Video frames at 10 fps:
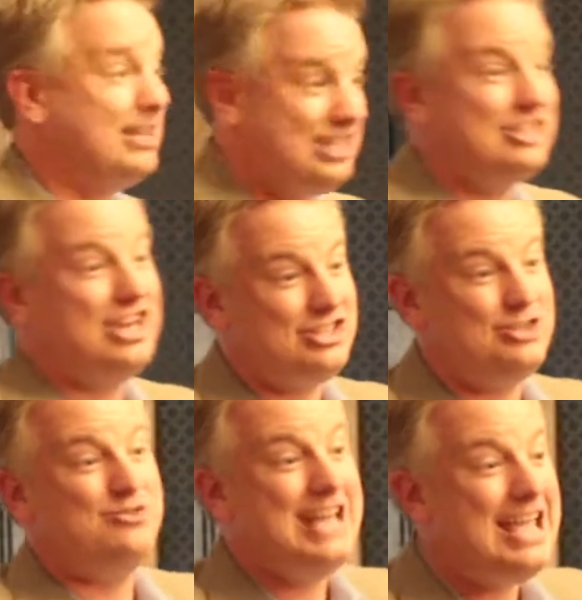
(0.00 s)
I
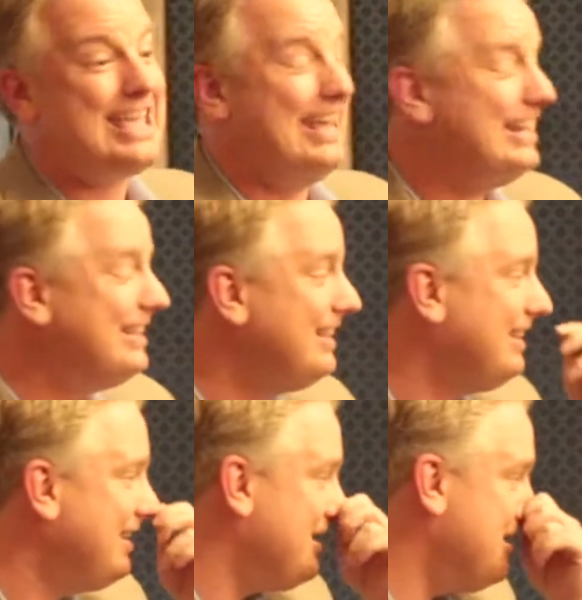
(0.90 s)
suggest you take it.
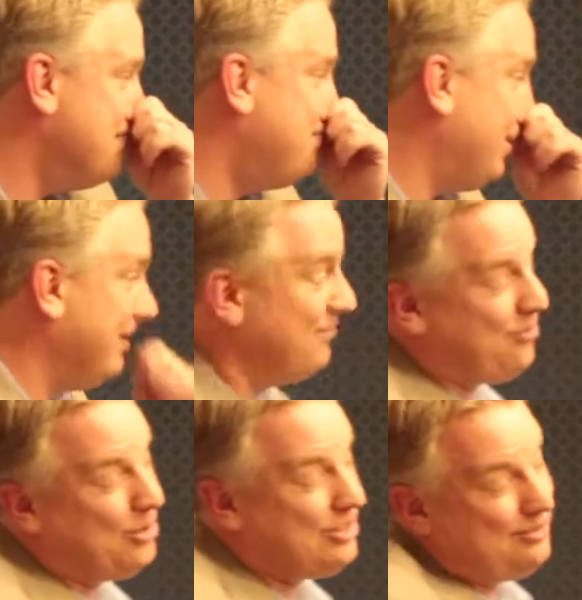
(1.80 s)
But
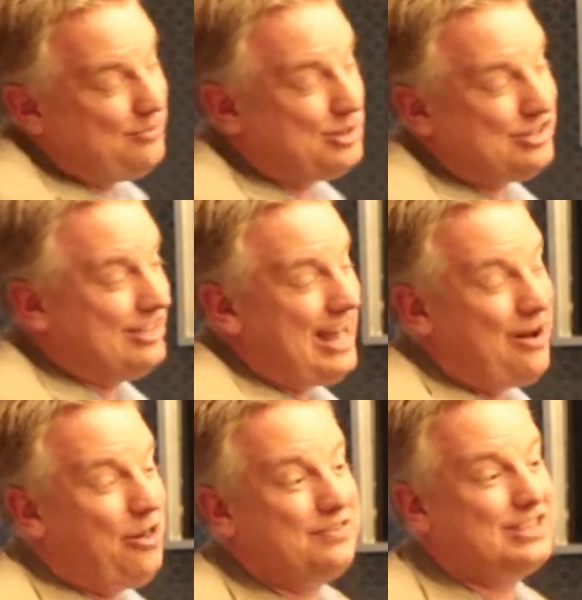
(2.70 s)
unfortunately,
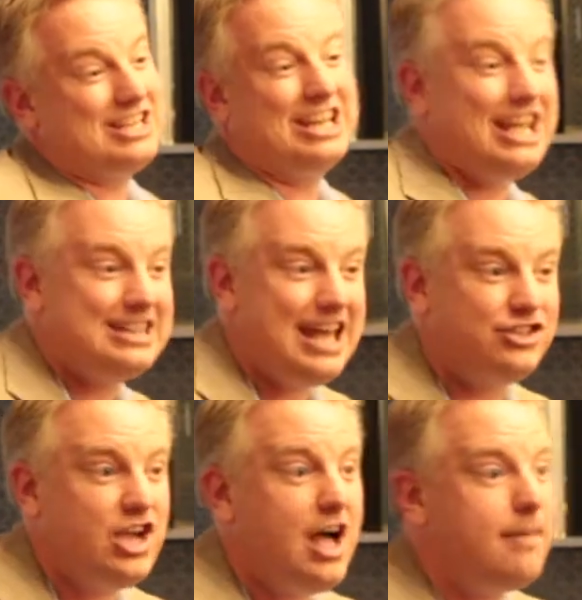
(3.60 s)
not all of us can get
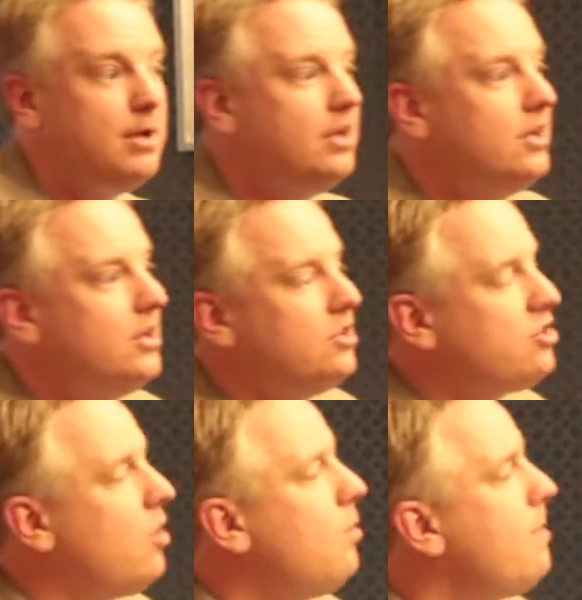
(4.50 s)
that job.
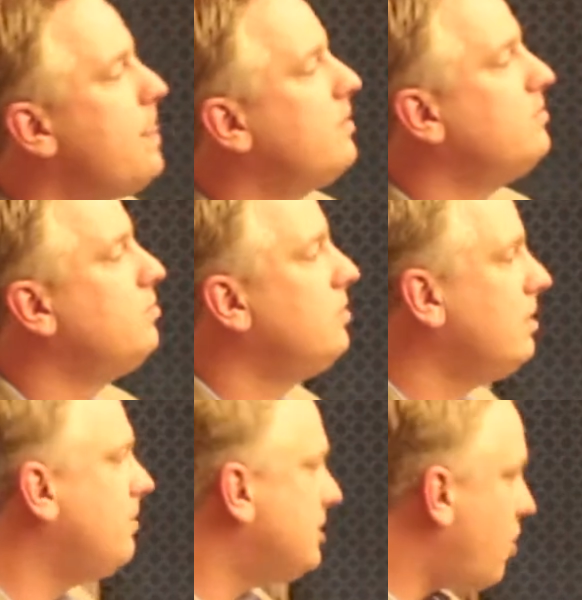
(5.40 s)
So
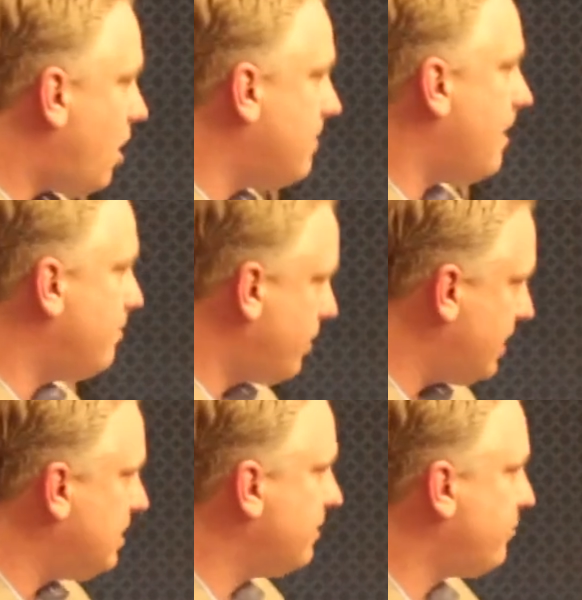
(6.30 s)
let me talk about
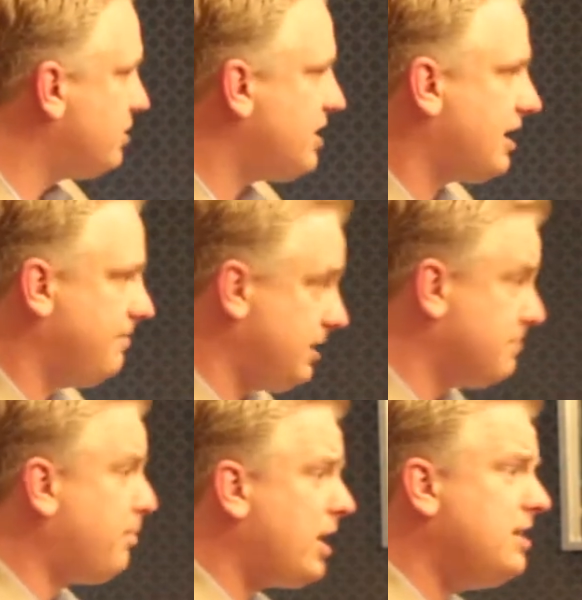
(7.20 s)
branding for a second,
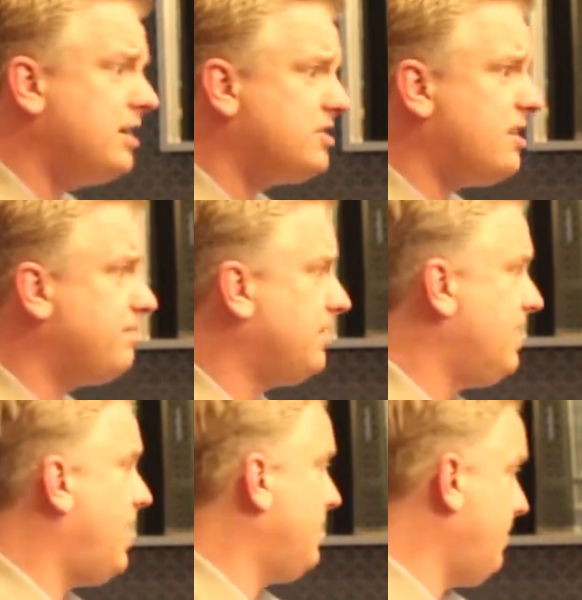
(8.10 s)
because branding is something
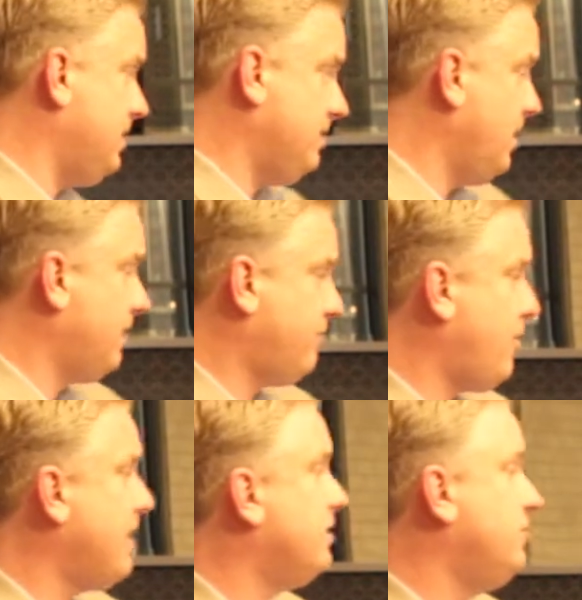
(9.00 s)
that, I mean, like,
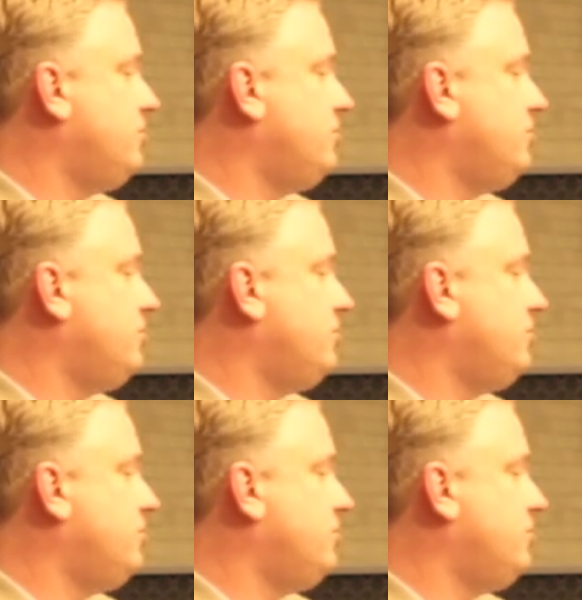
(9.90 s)
frankly,